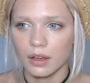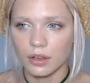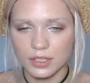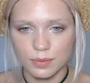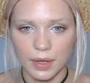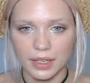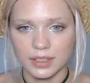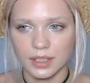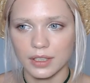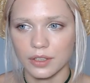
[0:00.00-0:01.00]

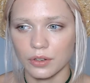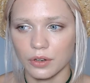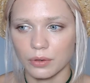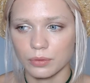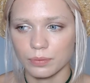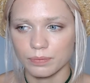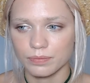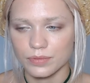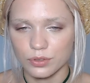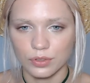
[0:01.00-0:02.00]
cosmetic, you know,
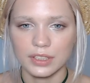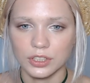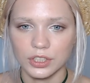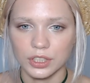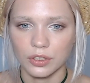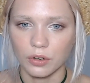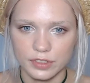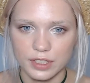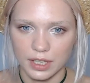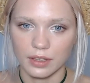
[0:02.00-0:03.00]
strategy of
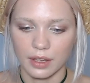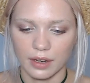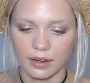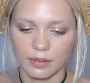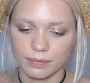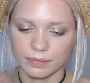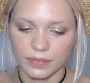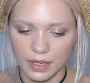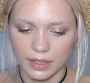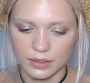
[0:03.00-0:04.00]
skincare.
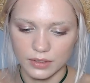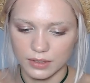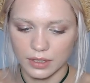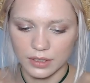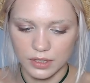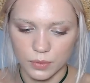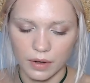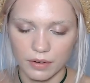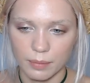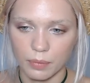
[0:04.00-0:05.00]
It, it is
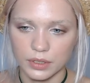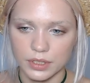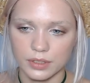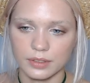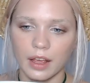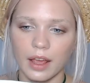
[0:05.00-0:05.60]
very important.